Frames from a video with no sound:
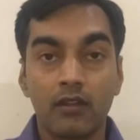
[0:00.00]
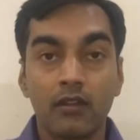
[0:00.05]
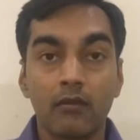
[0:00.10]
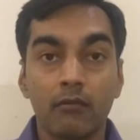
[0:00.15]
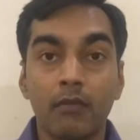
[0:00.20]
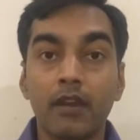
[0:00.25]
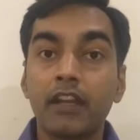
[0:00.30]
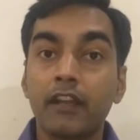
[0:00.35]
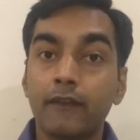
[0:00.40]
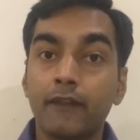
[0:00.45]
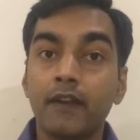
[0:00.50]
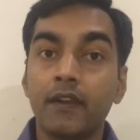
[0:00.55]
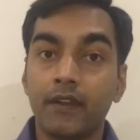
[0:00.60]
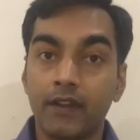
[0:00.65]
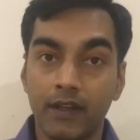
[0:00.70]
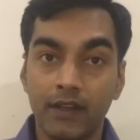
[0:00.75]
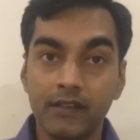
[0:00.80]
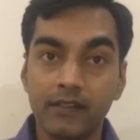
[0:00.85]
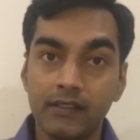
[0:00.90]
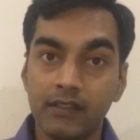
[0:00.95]
But if it
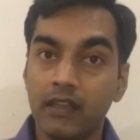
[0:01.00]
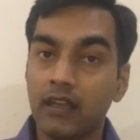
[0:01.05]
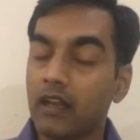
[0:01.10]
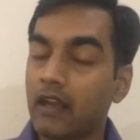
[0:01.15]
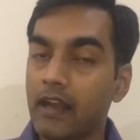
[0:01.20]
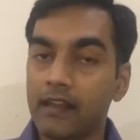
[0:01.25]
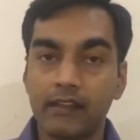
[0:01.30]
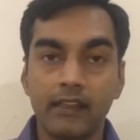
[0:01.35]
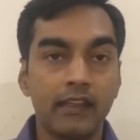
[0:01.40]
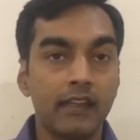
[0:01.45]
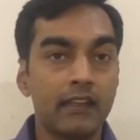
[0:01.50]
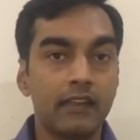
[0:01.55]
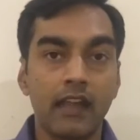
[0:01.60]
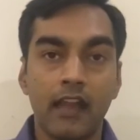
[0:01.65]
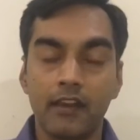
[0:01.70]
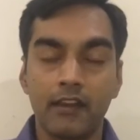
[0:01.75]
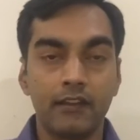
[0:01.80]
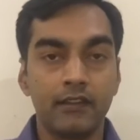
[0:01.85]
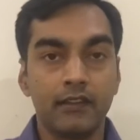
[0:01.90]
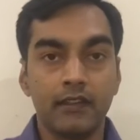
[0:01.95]
does, I think it
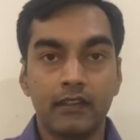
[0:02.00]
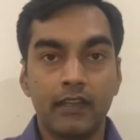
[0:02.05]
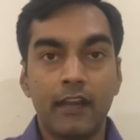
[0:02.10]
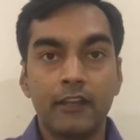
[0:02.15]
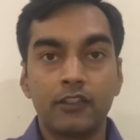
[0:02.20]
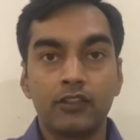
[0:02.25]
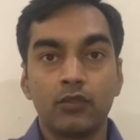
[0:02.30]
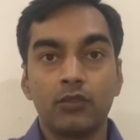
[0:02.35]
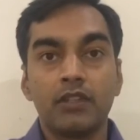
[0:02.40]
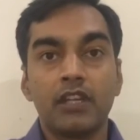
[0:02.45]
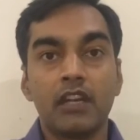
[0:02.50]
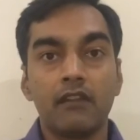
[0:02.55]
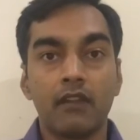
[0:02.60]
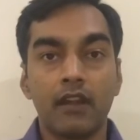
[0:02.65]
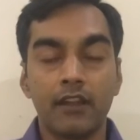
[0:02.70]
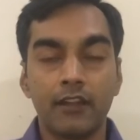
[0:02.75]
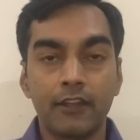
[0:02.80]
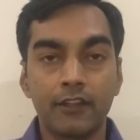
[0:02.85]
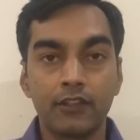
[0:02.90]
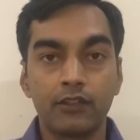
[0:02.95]
adds to the
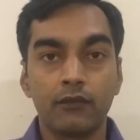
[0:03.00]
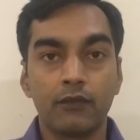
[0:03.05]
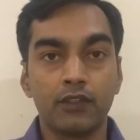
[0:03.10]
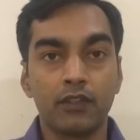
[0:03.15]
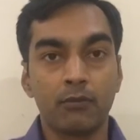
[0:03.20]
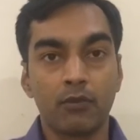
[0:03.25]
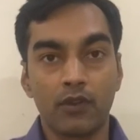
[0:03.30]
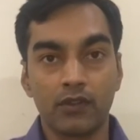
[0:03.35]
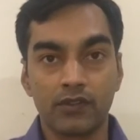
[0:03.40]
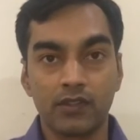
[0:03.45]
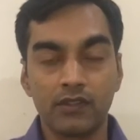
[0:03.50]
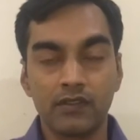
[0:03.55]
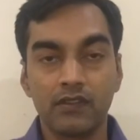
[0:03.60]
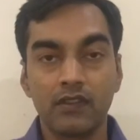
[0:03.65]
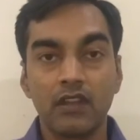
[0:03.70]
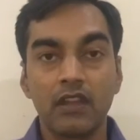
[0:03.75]
advantage for the process.